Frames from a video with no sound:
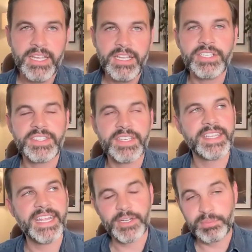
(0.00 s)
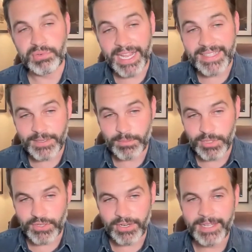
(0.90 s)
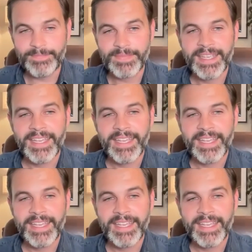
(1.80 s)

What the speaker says: She said, is that near Branson, Missouri?